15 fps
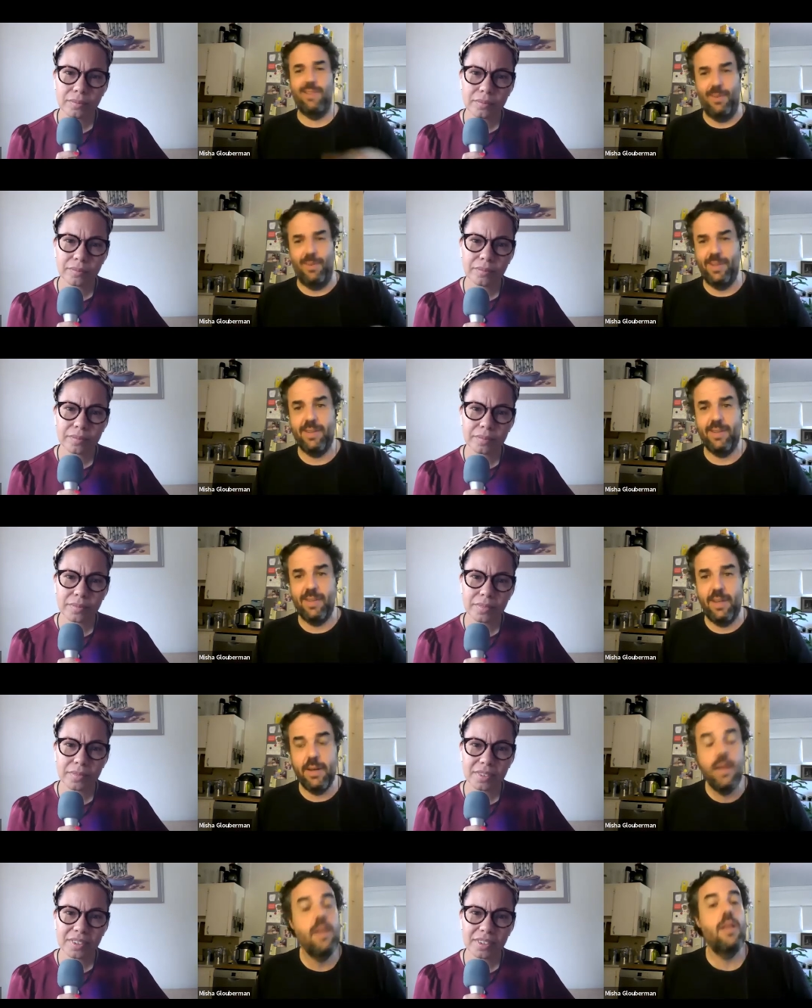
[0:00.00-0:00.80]
Speaker 1: always succeed,
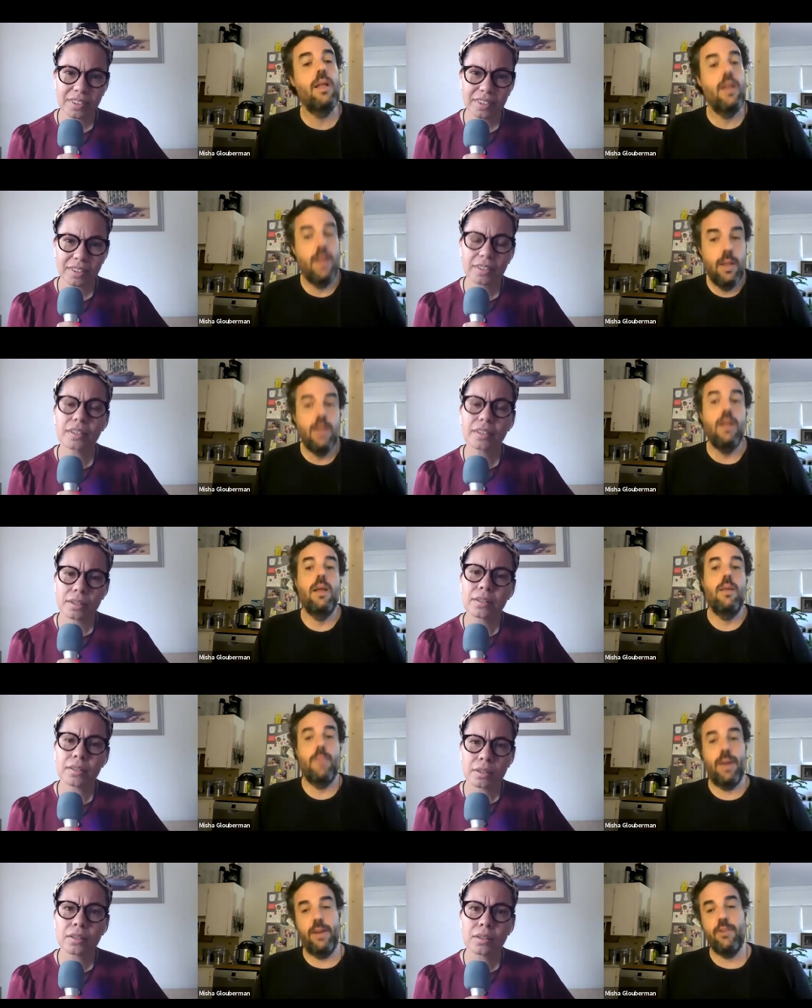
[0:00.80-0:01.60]

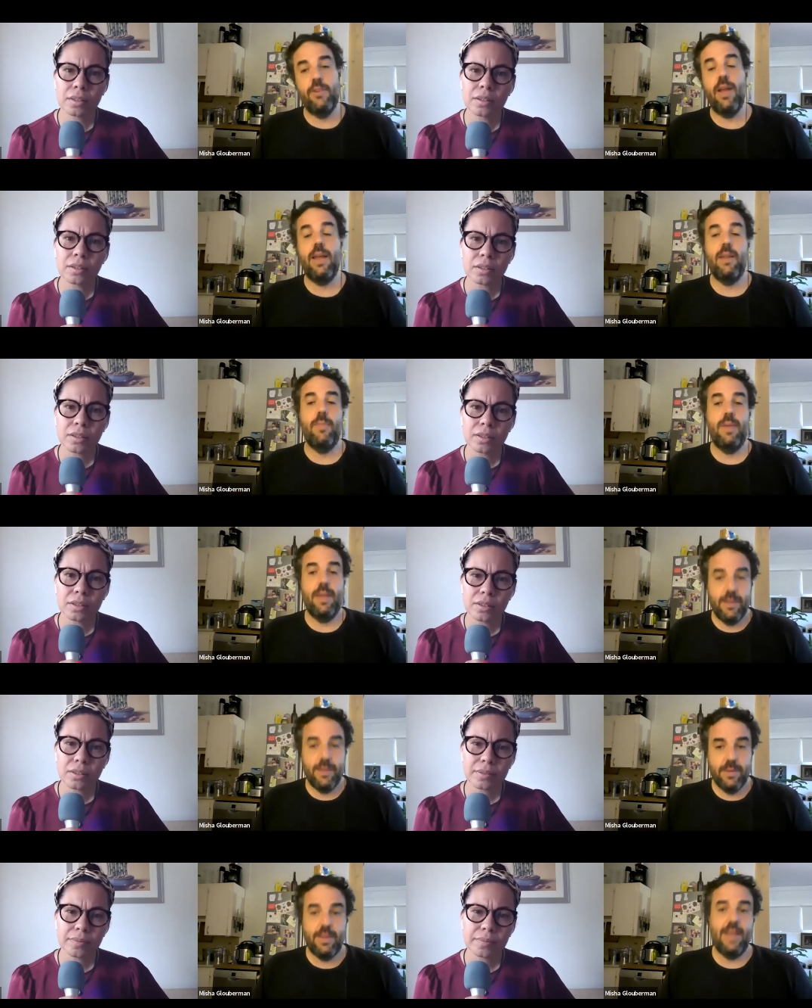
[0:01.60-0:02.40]
Speaker 2: but I try to be
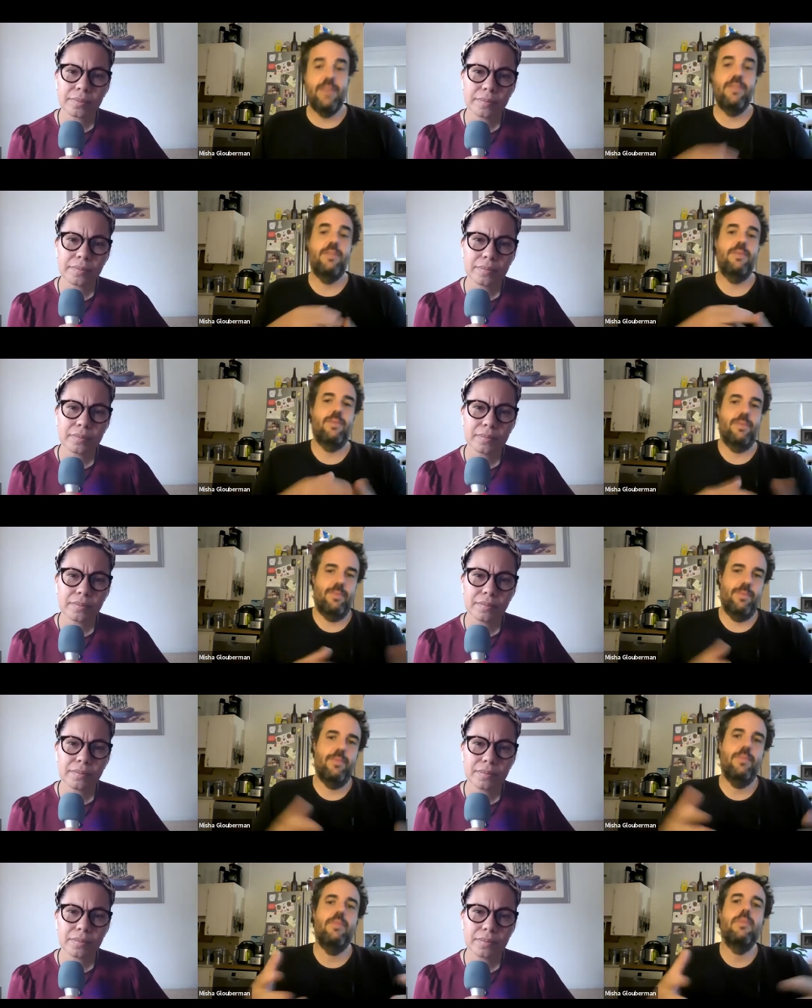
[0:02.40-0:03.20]
as, as,
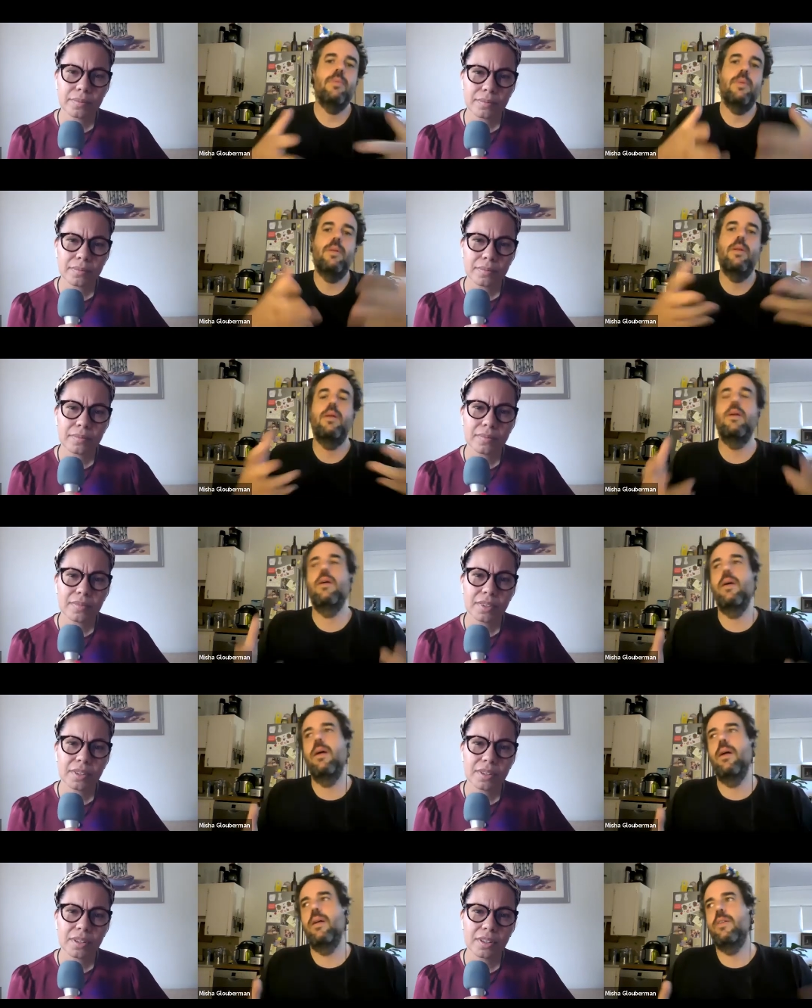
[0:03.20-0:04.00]

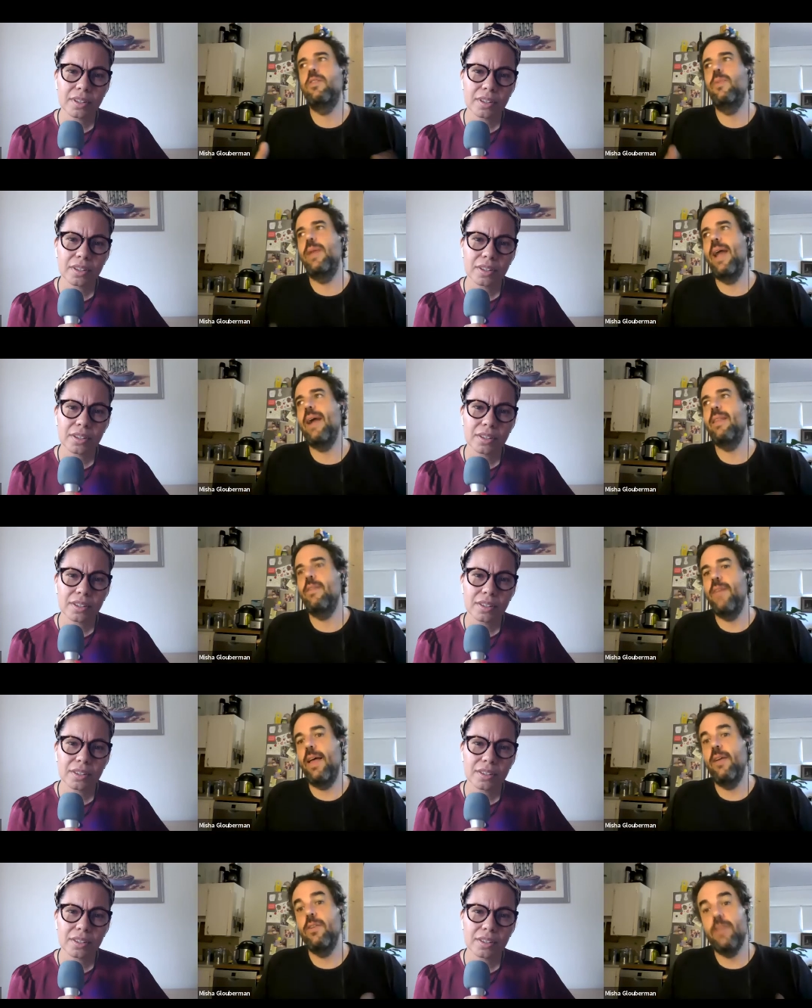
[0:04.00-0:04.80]
to enact the
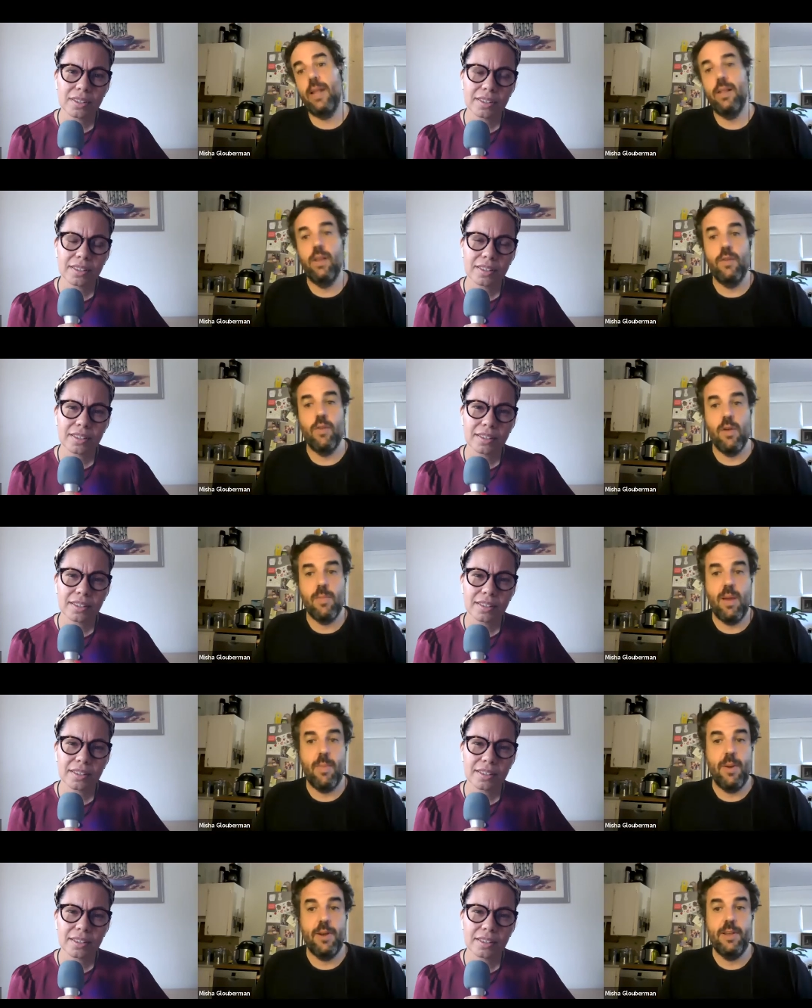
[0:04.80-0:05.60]
values I look for in my
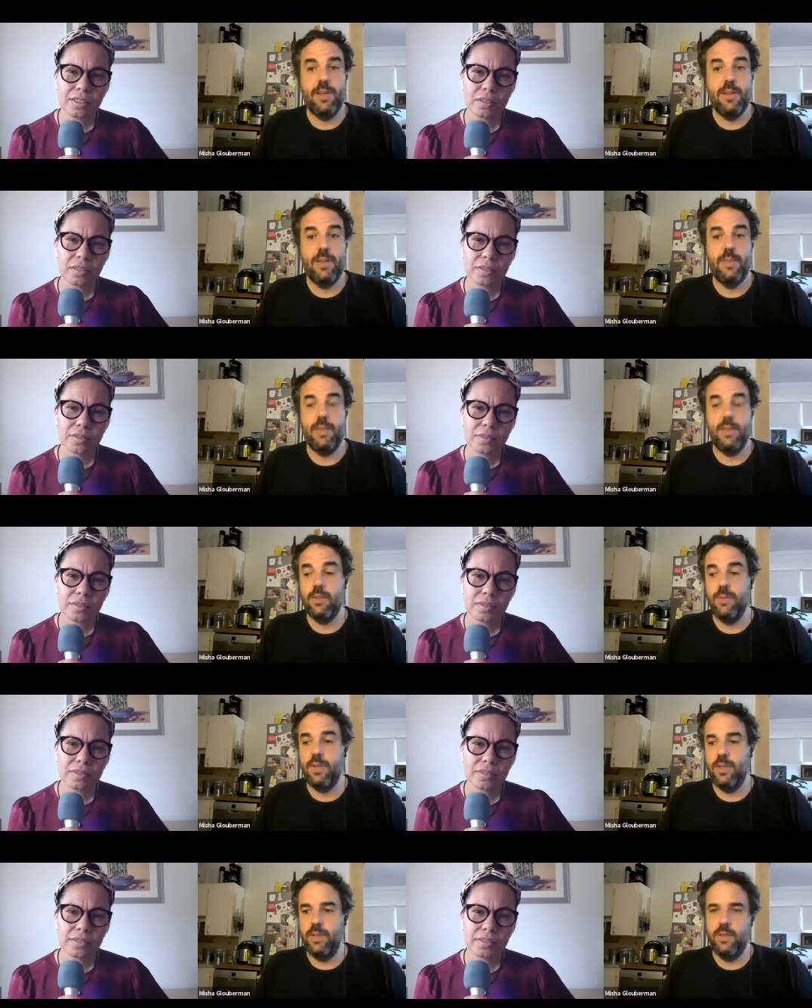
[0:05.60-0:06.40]
participants, which
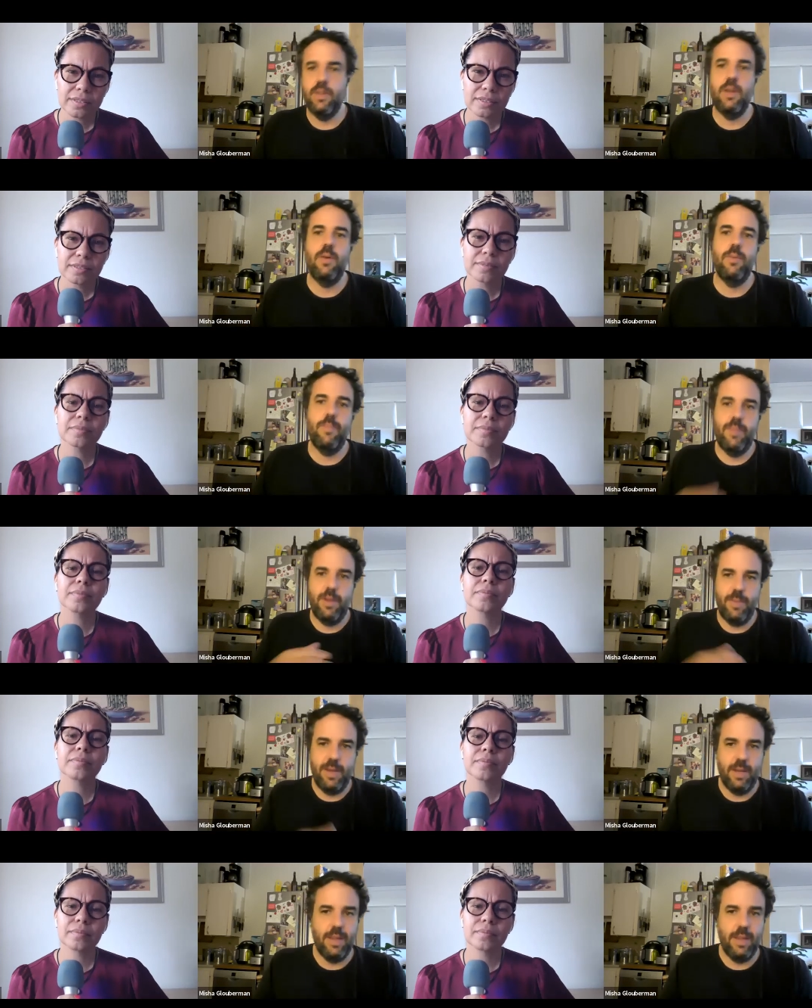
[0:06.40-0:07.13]
is, you know, to be